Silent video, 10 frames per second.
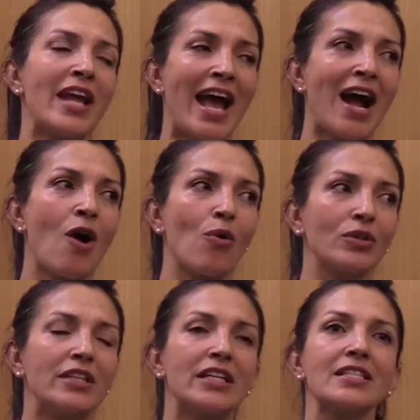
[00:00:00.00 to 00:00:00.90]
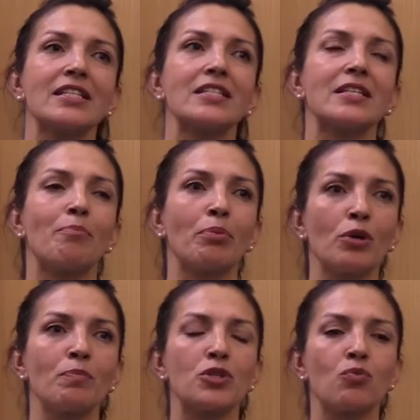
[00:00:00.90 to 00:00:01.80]
now. This is the
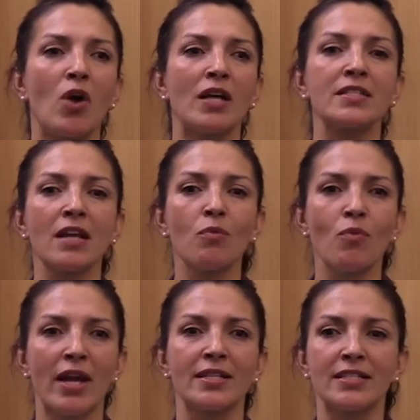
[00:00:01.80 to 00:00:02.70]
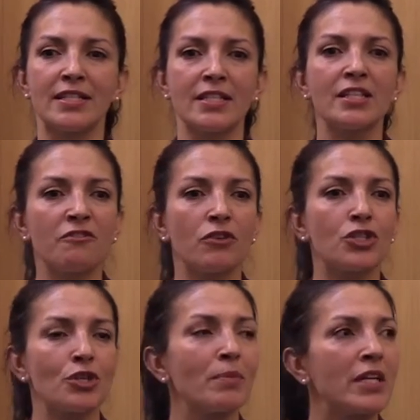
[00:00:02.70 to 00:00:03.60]
purpose. Once I went, this is for
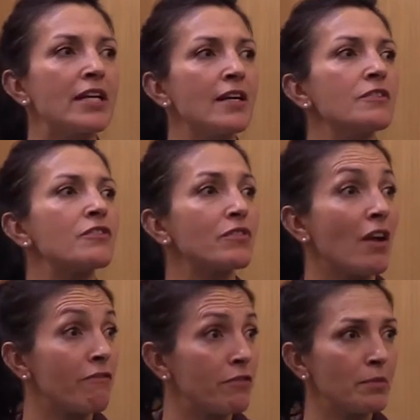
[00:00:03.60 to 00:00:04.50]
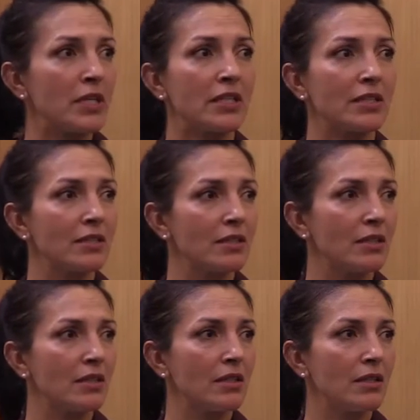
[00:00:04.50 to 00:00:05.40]
somebody else, not for me,
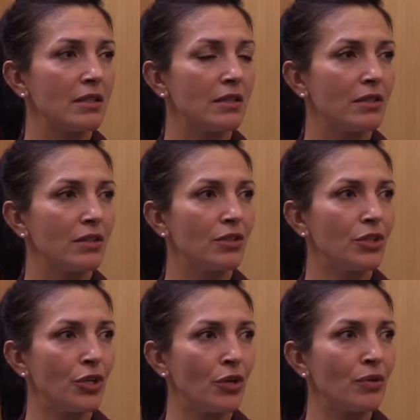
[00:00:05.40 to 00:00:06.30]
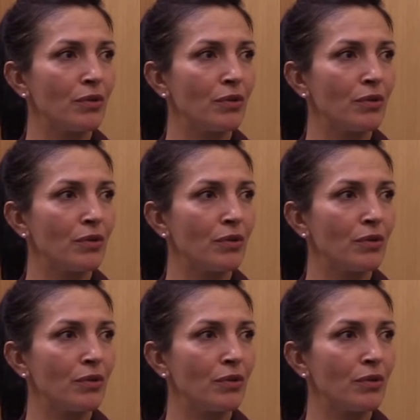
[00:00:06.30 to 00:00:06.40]
you know?